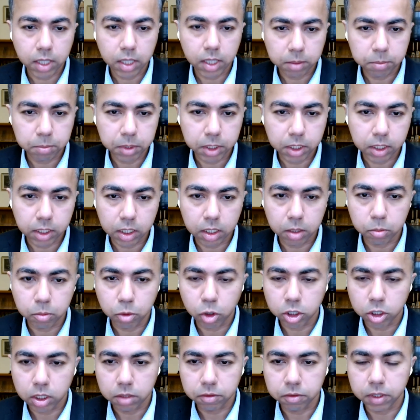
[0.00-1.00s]
That particular
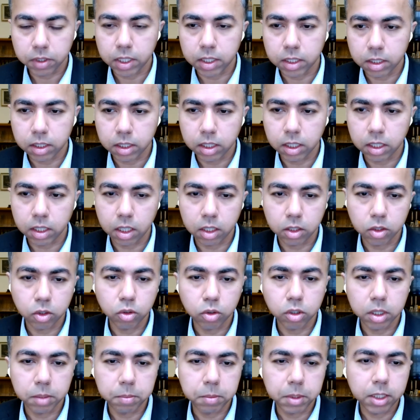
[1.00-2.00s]
model where there are
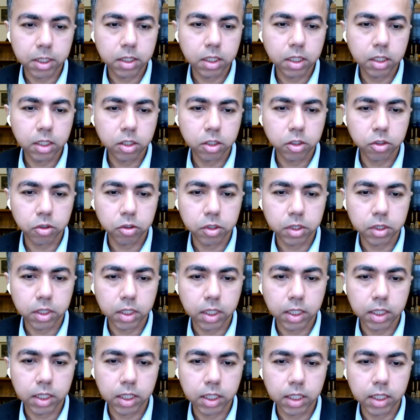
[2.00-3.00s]
no APCs
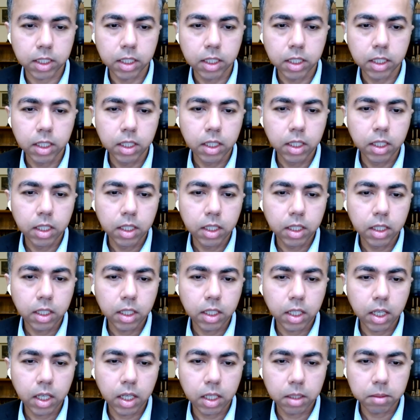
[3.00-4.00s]
associated.
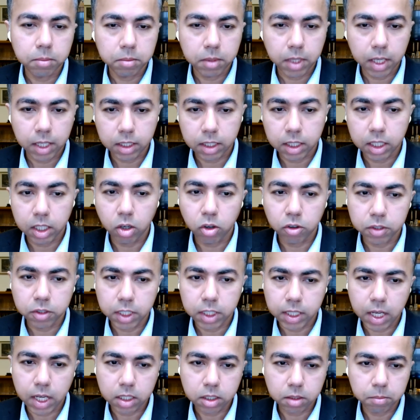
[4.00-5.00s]
And they
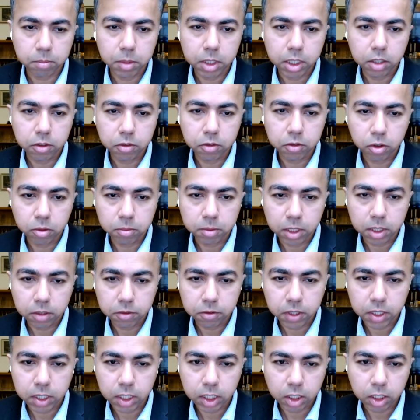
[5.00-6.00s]
often ask money from the
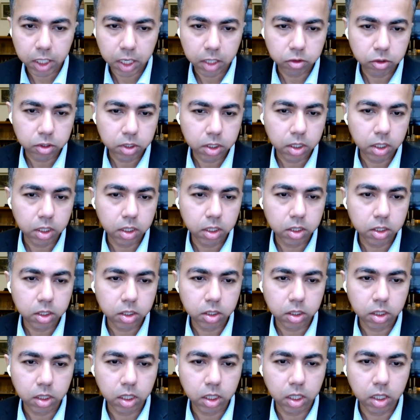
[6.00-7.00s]
funding
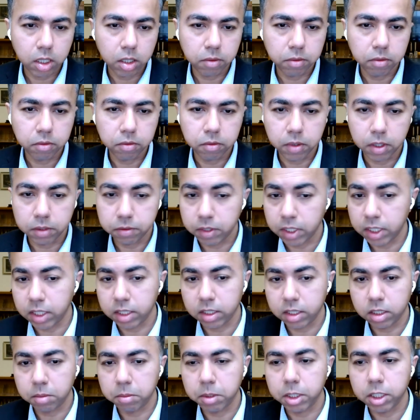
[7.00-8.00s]
councils, but
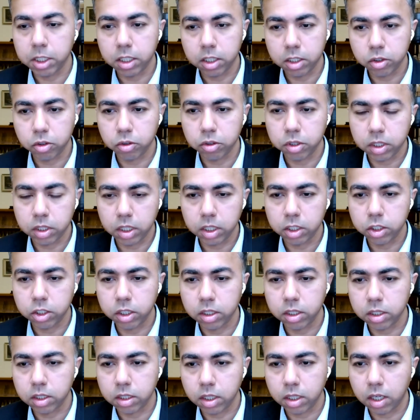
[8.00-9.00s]
whereas some other
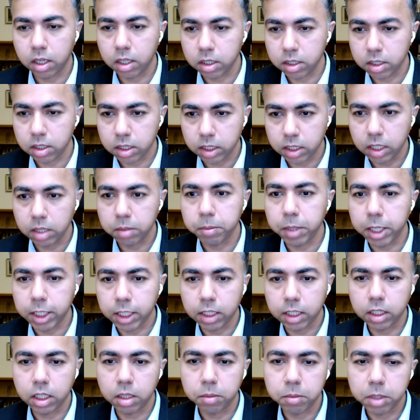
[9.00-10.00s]
associations are still
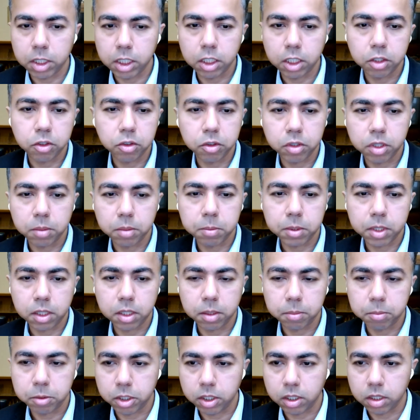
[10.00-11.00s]
making their money through
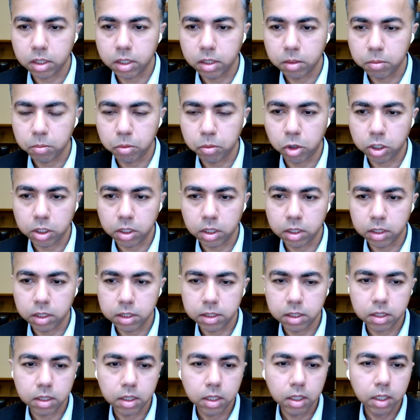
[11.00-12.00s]
subscription
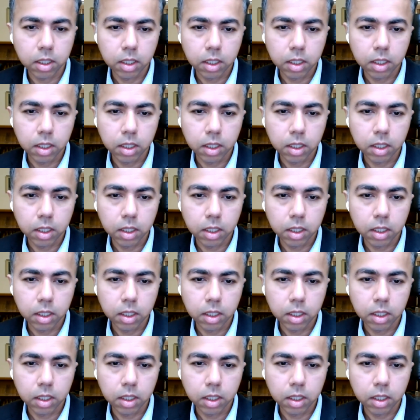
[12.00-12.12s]
models.